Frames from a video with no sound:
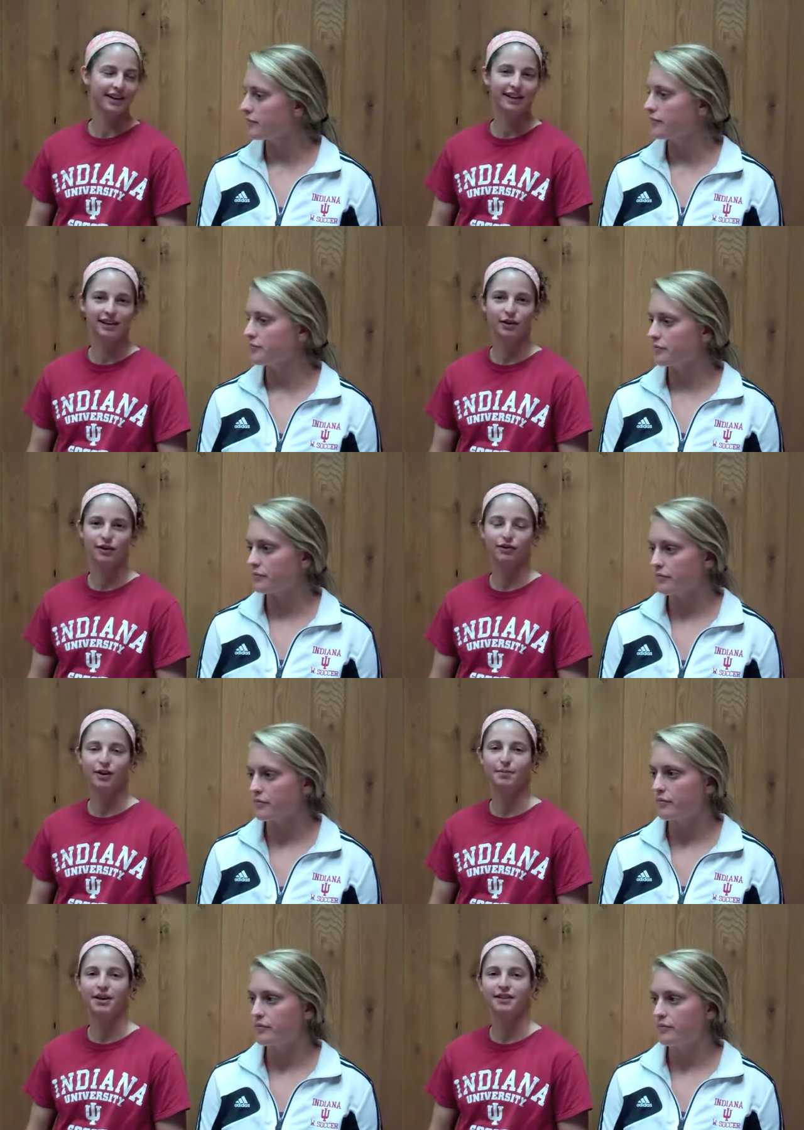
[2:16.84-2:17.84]
Speaker 1: and go to
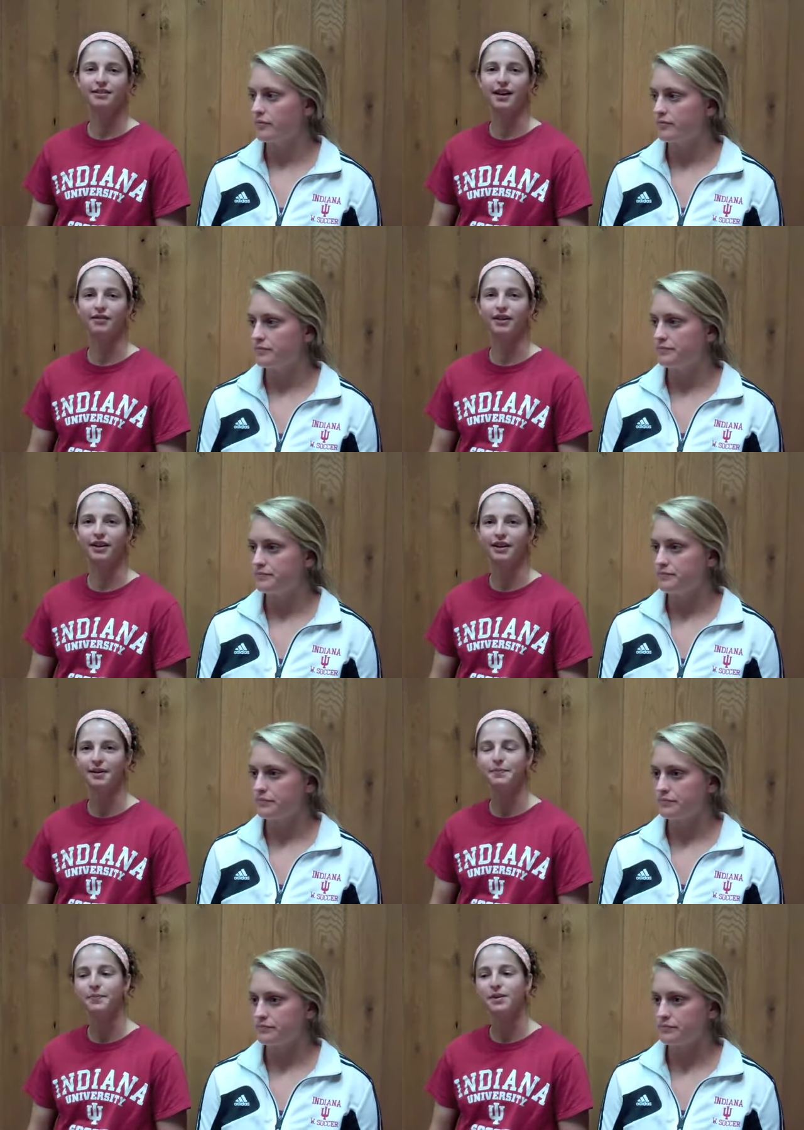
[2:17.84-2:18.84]
treatment at
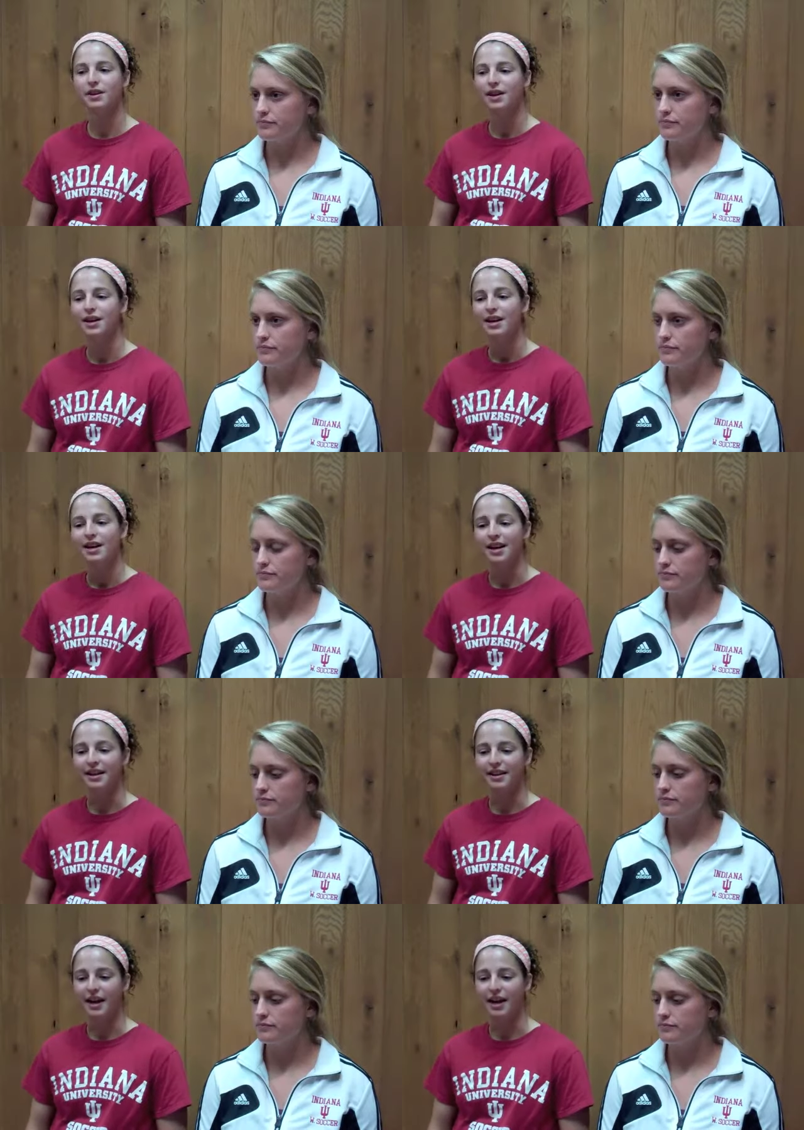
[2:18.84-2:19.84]
seven,
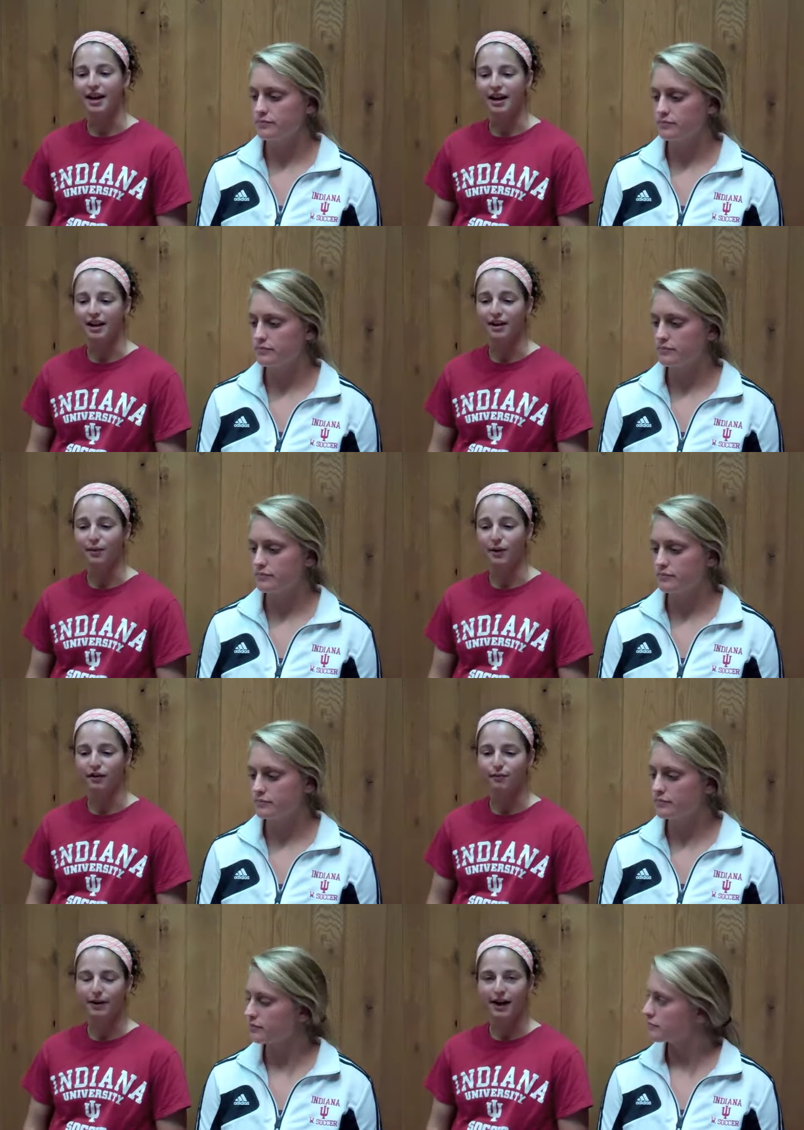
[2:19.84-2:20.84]
and then we
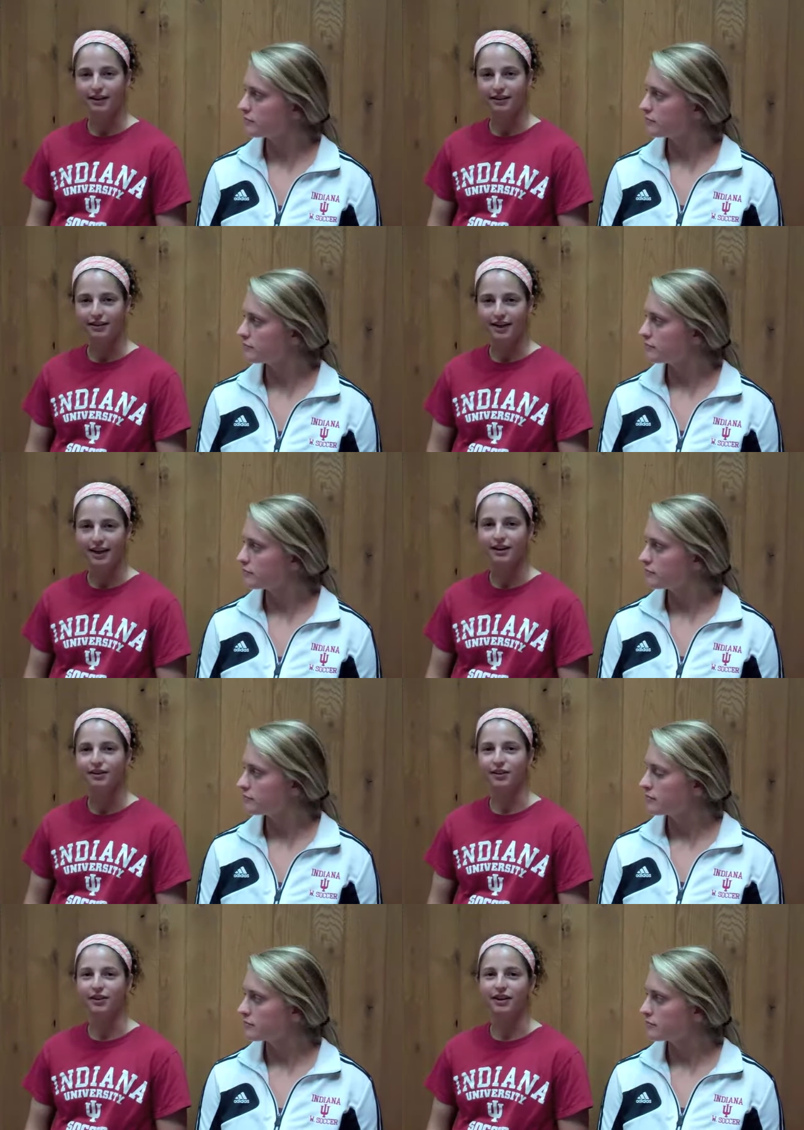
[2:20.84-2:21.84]
have practice at
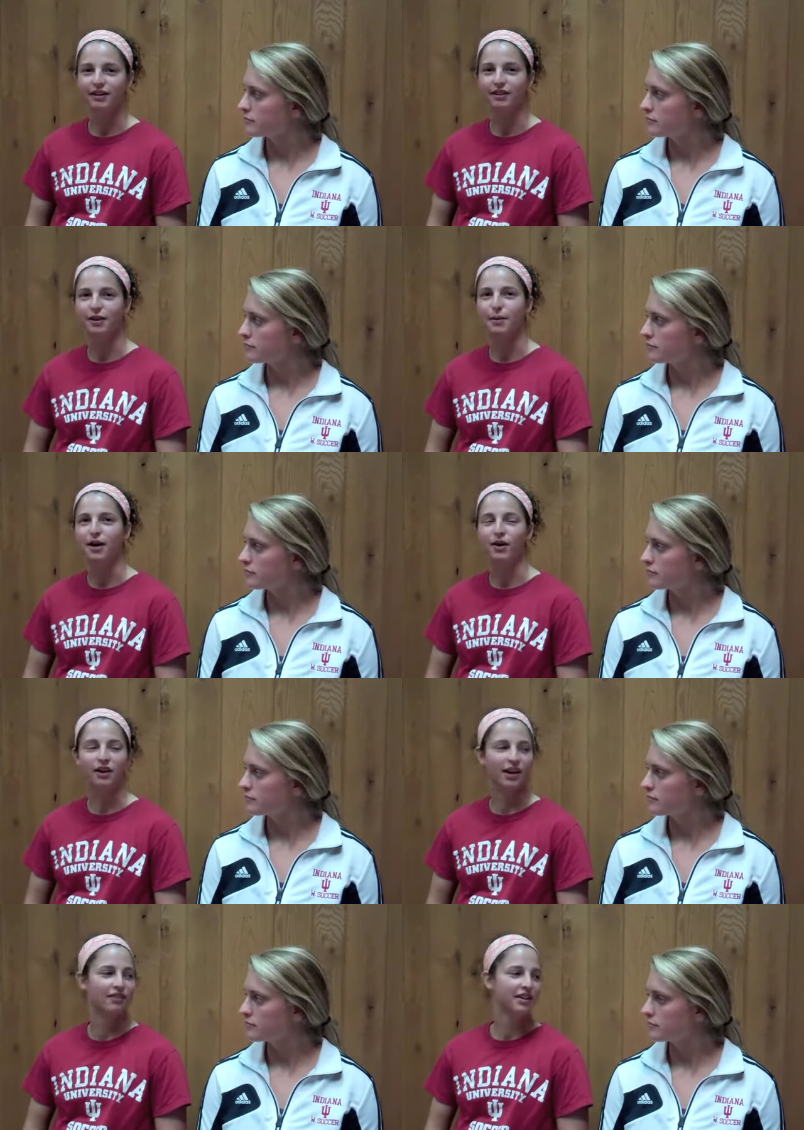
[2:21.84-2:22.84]
8:30 till
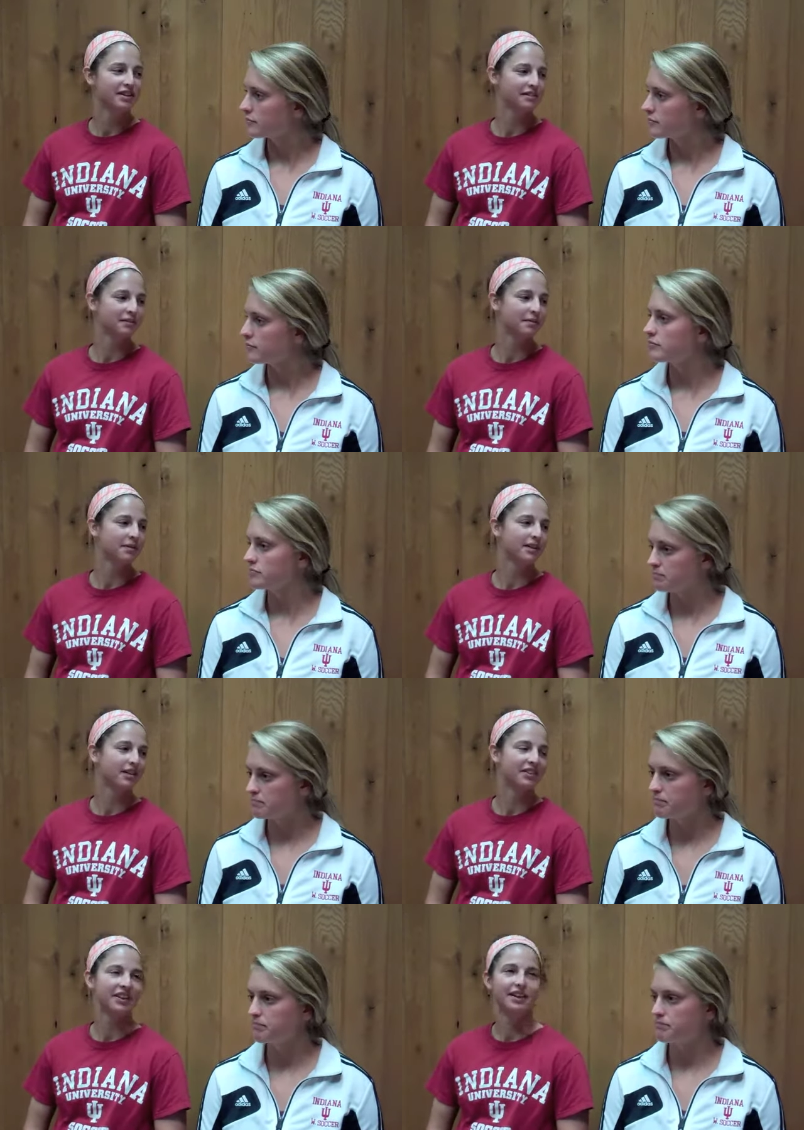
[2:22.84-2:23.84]
about 11,
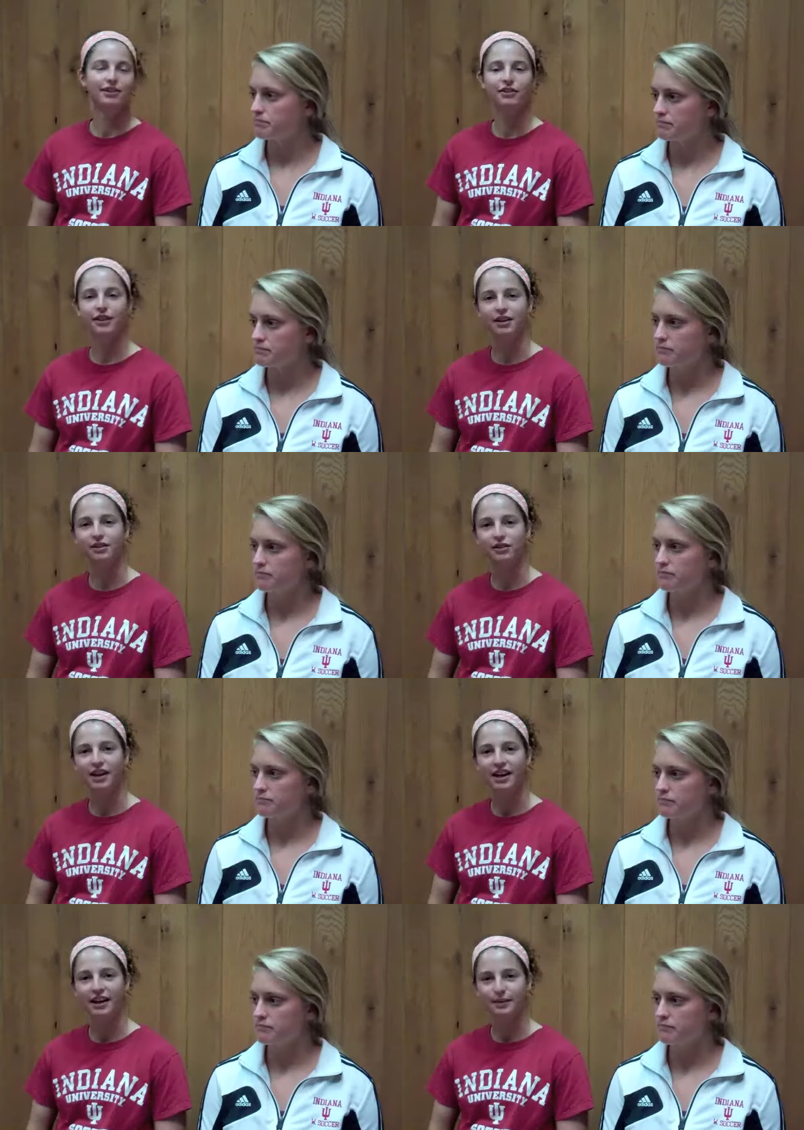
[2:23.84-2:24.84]
11ish each
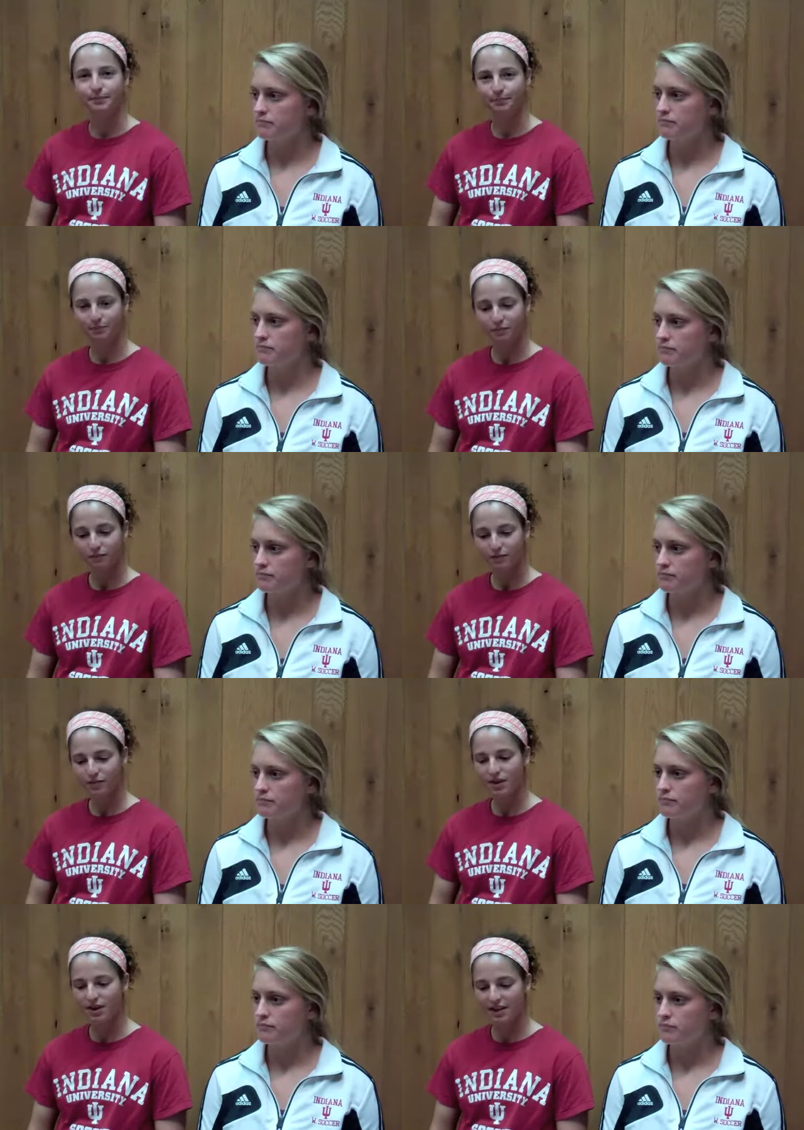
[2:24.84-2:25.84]
day,
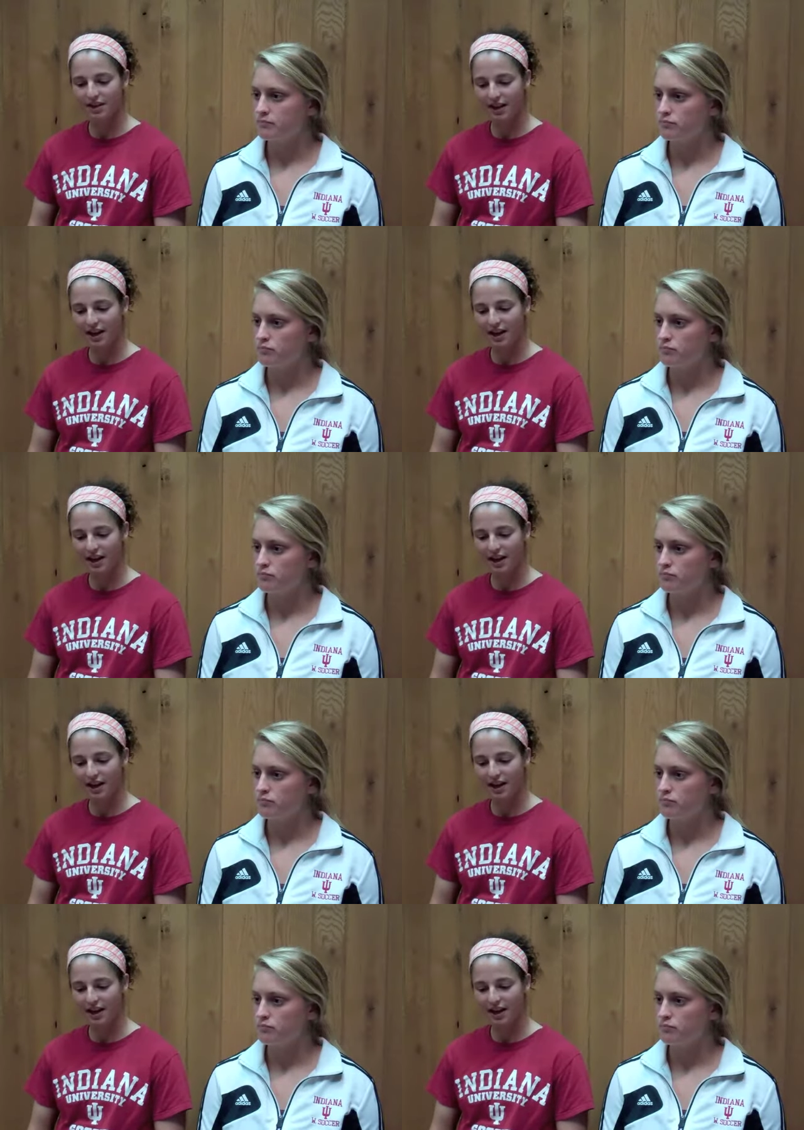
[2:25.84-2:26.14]
and